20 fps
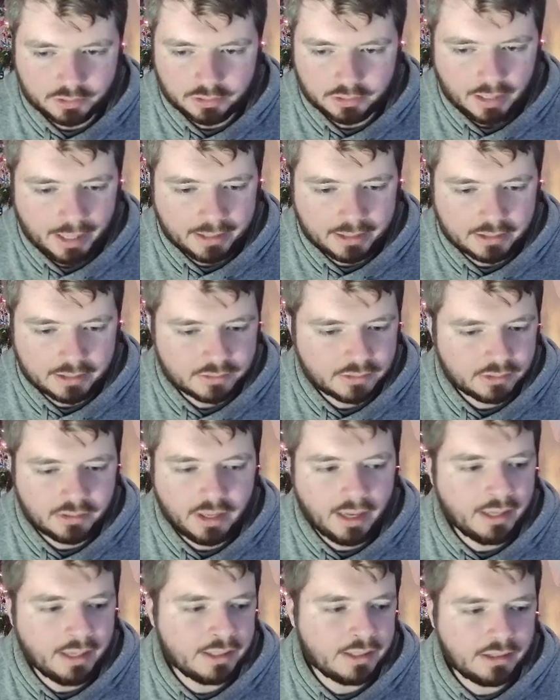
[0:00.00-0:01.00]

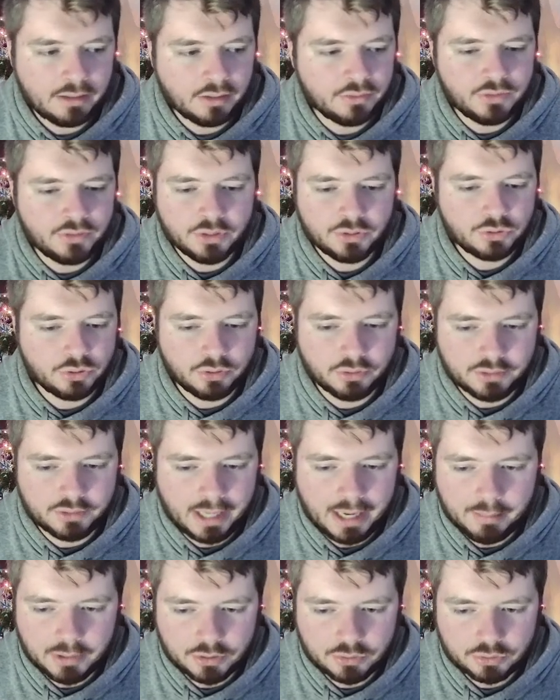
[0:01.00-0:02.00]
Any additional
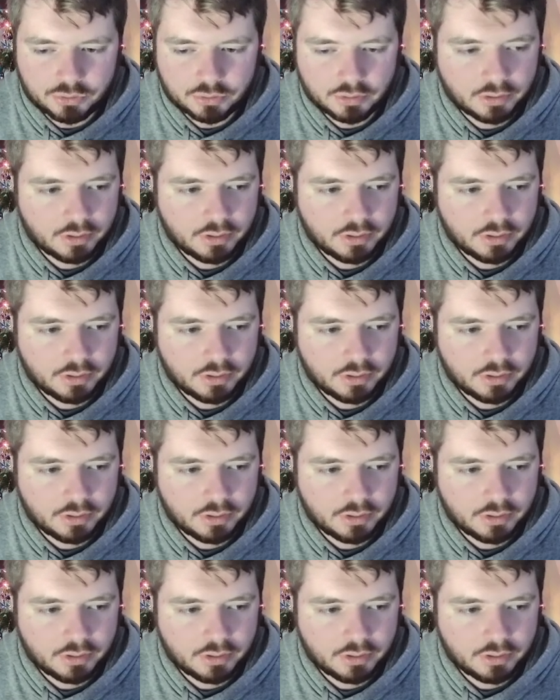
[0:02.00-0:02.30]
damage?